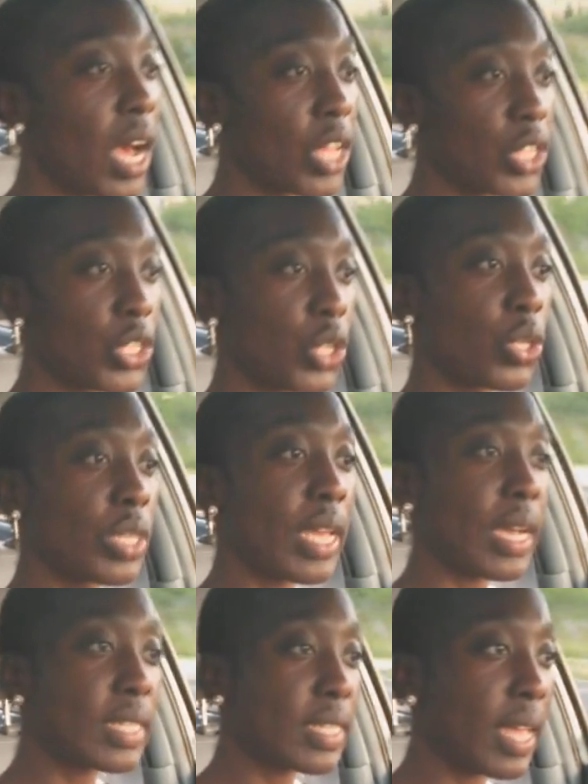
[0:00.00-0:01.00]
Until
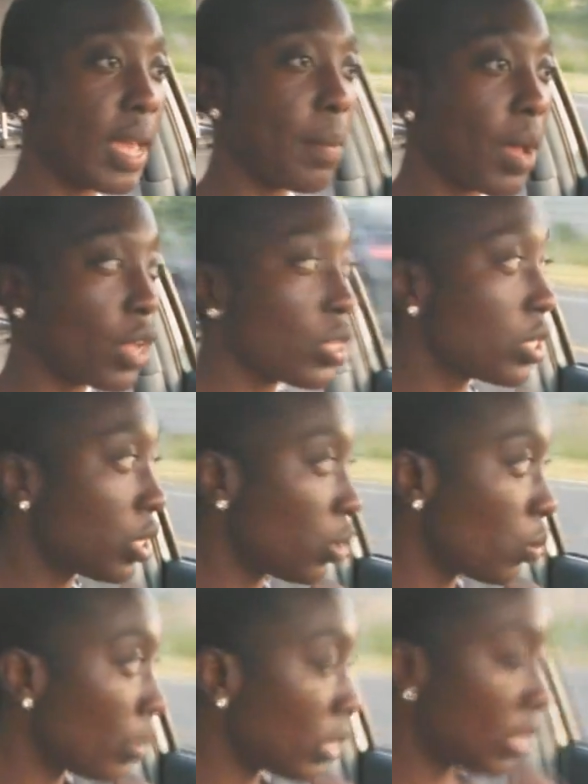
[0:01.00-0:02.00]
next time, I'll see
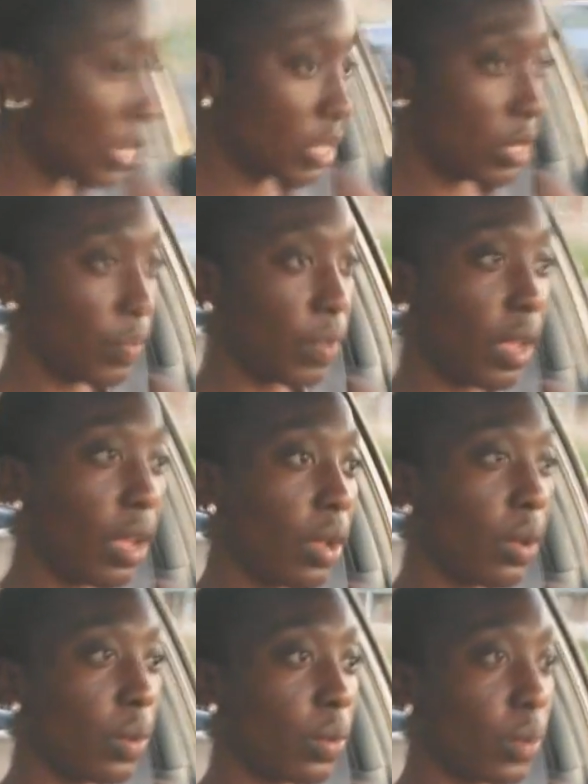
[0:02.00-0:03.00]
you in the next
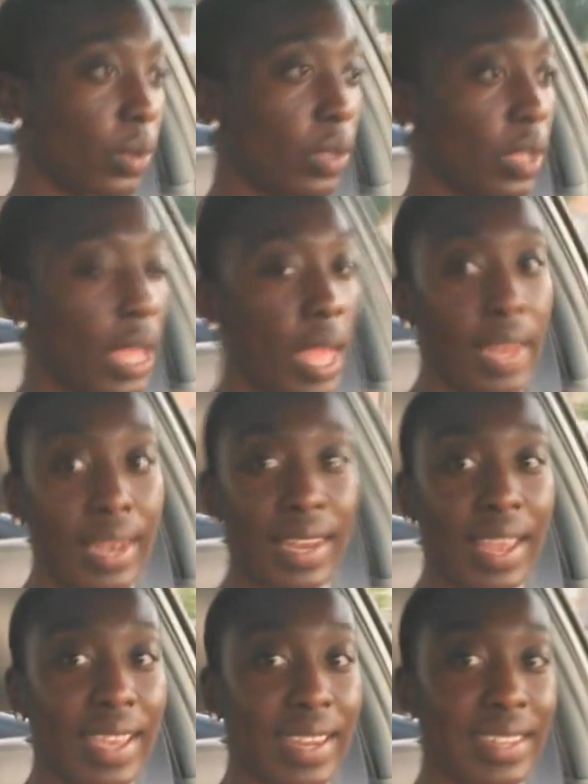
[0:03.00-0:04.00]
vlog.
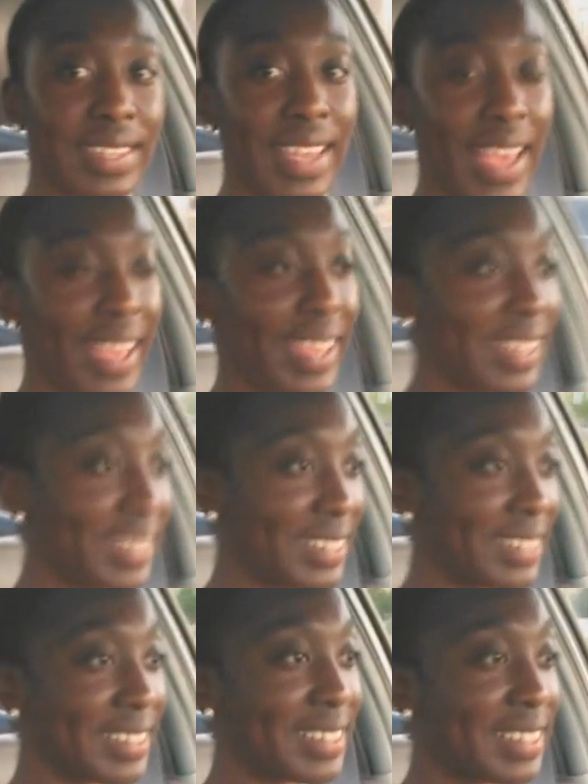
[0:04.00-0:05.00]
Later,
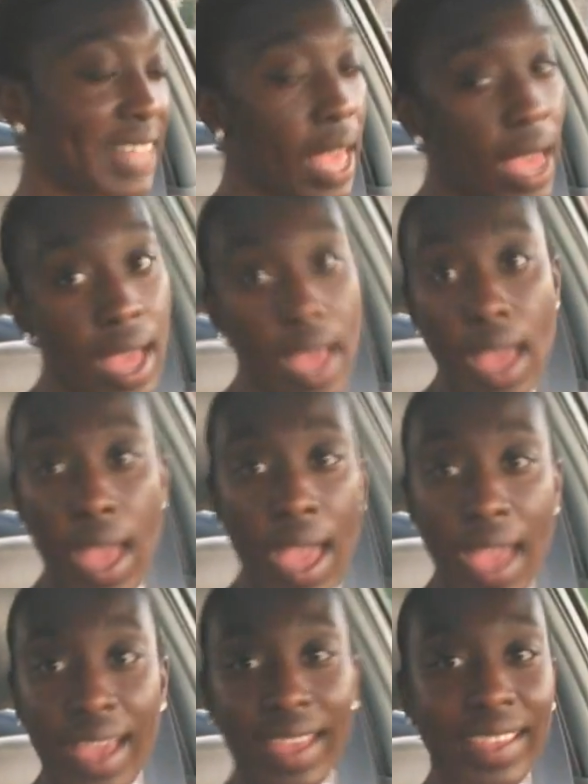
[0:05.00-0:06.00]

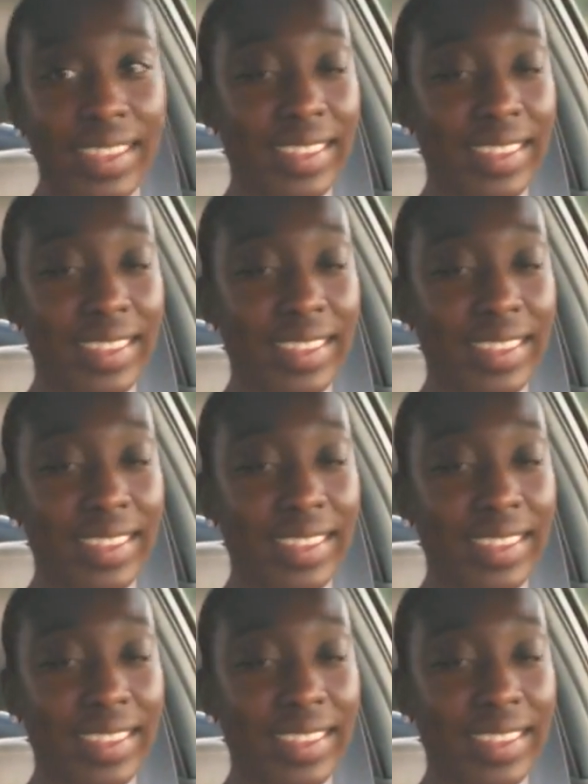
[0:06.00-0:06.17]
day.